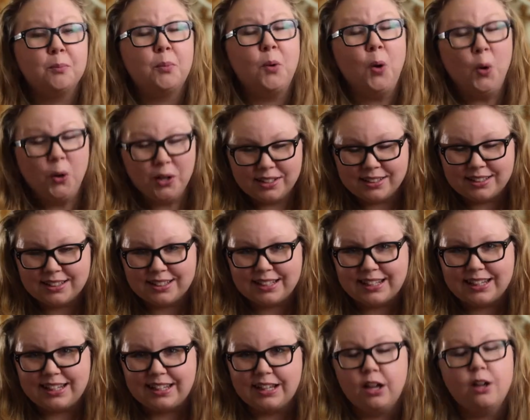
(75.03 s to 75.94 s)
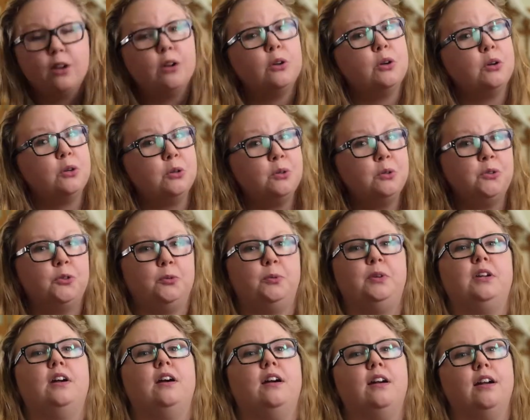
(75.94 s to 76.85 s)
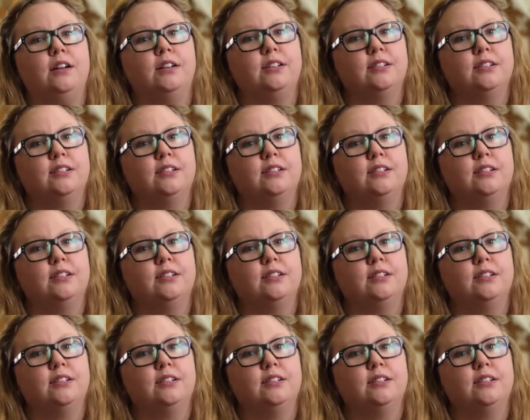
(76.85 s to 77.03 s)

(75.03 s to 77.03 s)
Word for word: importantly, whose we are.